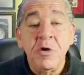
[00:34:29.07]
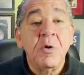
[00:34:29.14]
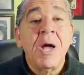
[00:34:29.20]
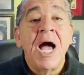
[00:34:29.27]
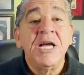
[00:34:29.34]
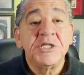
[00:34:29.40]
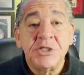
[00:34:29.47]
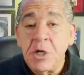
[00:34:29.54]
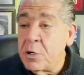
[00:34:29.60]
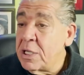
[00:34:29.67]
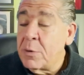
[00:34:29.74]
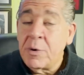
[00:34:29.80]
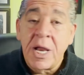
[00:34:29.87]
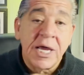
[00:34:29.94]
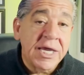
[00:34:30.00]
You guys know
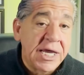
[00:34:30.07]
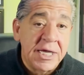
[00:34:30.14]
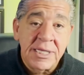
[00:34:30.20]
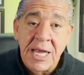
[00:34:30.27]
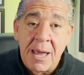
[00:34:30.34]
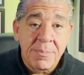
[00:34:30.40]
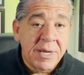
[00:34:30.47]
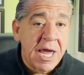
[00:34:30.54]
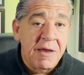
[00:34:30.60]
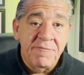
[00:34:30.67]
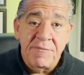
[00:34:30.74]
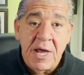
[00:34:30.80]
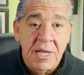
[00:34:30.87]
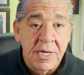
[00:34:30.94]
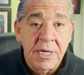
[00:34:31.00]
that when I kidnapped
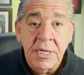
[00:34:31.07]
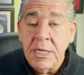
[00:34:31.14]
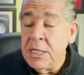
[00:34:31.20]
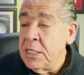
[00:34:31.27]
Ken Vella,